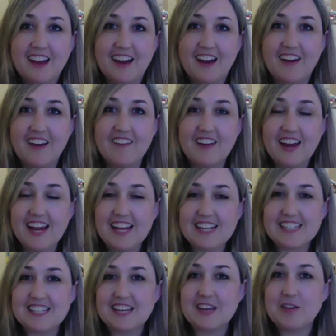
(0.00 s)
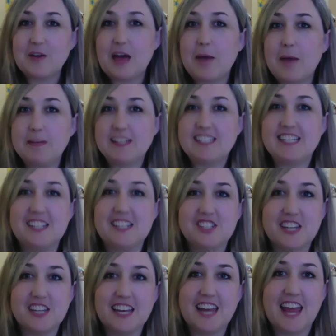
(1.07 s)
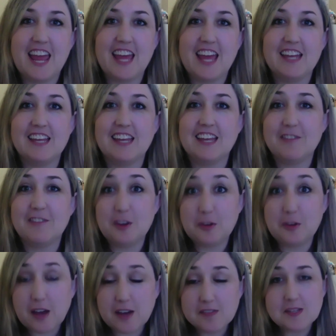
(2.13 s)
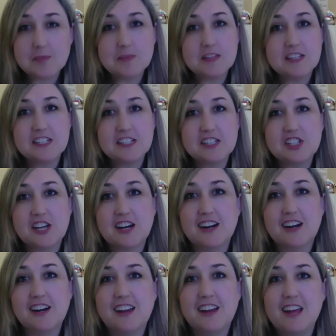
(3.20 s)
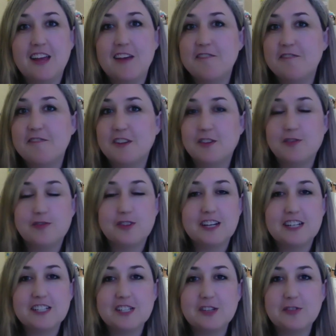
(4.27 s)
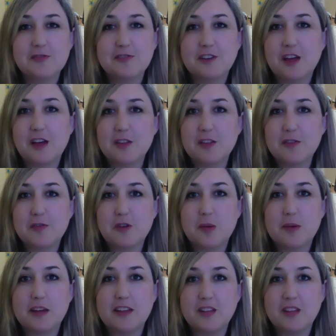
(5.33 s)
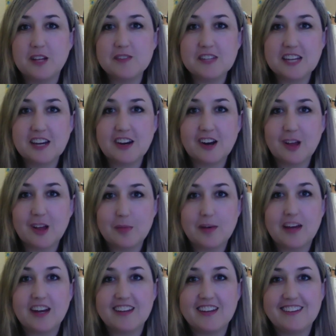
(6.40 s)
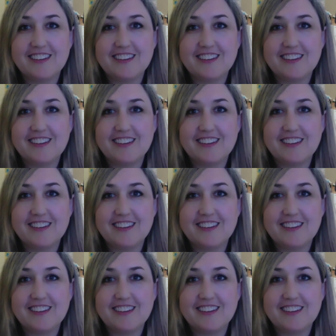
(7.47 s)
All right, happy teaching, and if you have something to share, feel free to fill out the form. I'd love to hear all about it.